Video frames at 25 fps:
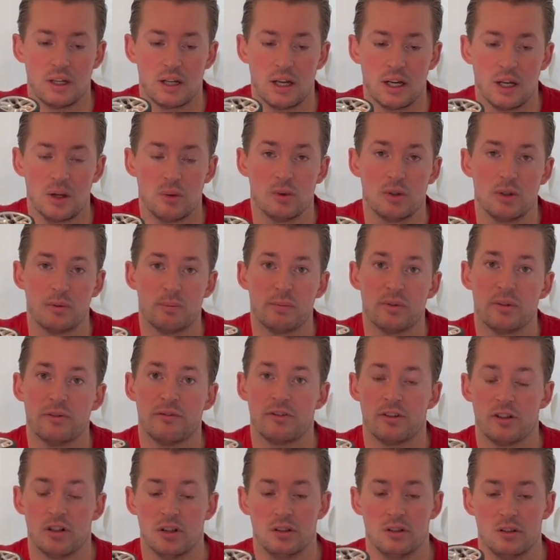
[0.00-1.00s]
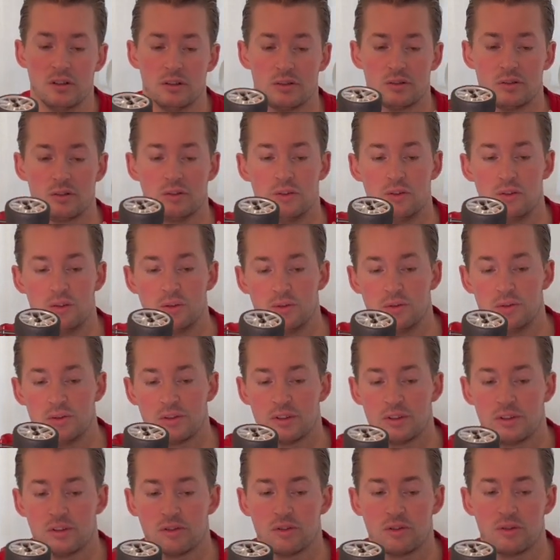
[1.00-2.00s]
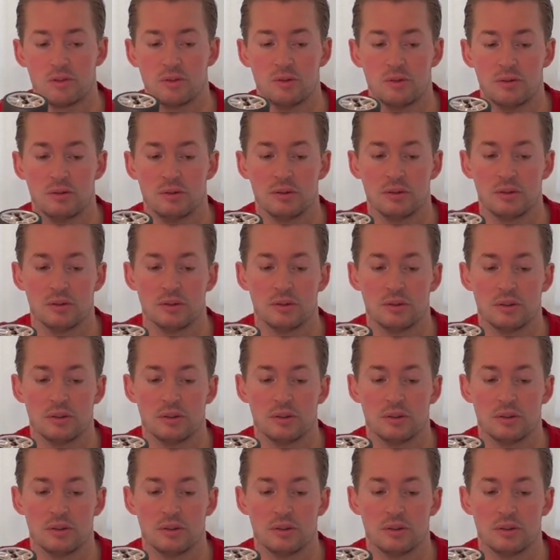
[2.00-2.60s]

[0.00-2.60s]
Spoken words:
would prefer to use the screw.